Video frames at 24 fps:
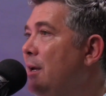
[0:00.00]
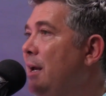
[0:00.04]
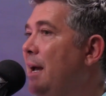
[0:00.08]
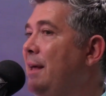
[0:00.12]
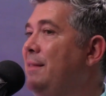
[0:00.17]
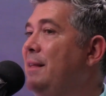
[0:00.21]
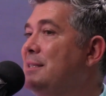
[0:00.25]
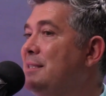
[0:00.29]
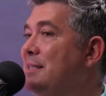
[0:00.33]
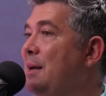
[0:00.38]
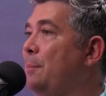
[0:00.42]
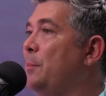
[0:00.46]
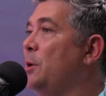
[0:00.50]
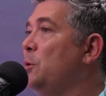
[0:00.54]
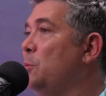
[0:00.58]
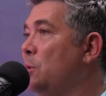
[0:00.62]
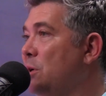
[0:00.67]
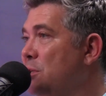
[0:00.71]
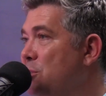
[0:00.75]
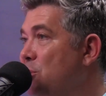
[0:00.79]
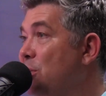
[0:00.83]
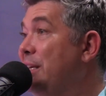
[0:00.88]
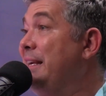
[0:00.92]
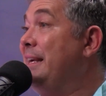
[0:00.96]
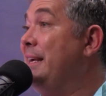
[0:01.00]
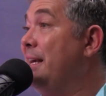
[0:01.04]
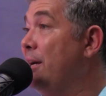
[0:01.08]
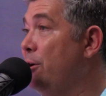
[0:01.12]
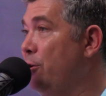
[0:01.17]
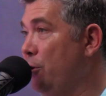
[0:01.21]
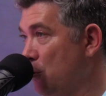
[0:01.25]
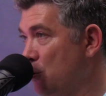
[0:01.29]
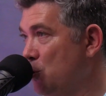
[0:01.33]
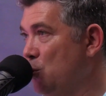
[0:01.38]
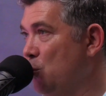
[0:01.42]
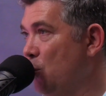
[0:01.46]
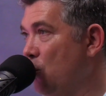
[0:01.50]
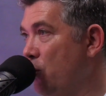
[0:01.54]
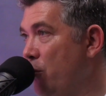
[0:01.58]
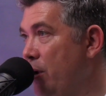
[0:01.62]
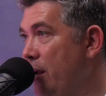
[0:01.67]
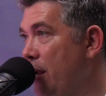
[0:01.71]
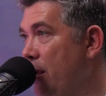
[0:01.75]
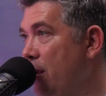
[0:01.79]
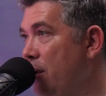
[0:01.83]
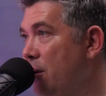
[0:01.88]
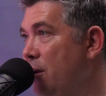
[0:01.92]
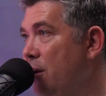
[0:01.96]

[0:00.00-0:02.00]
and that someone wants to hear your story.